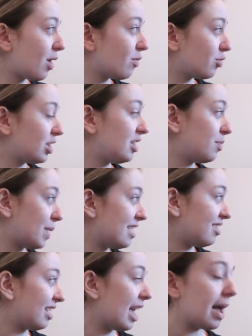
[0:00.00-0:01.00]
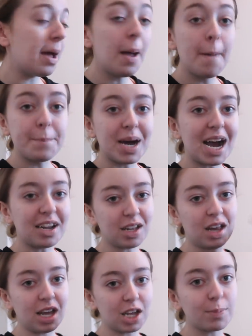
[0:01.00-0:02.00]
I'm really debating it, but as I,
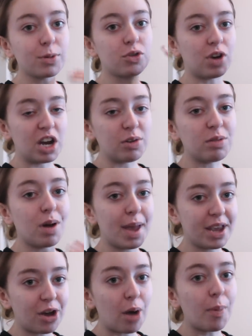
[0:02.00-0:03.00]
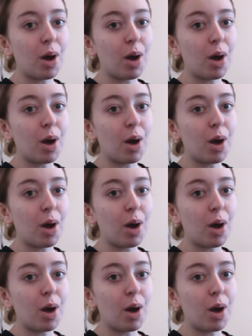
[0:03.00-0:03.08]
like, progress with my makeup,